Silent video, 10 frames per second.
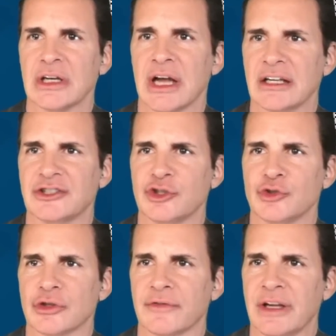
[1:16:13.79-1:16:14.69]

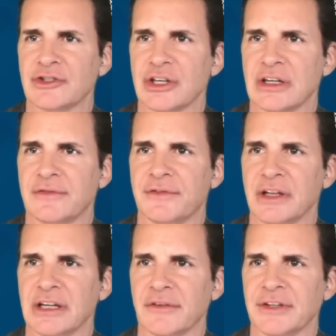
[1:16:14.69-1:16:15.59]
Constitutional Convention in
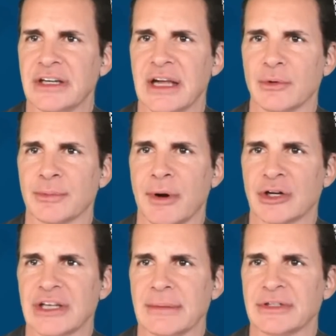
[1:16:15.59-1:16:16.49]
Philadelphia today with
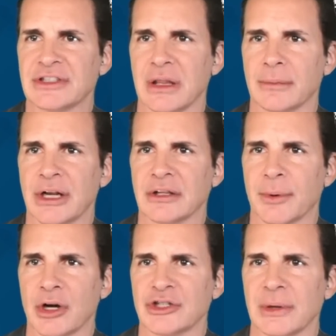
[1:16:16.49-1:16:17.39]
remarks aimed at celebrating the
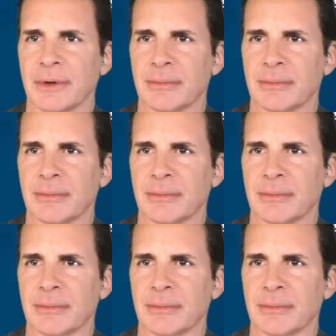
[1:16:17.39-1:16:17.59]
partnership,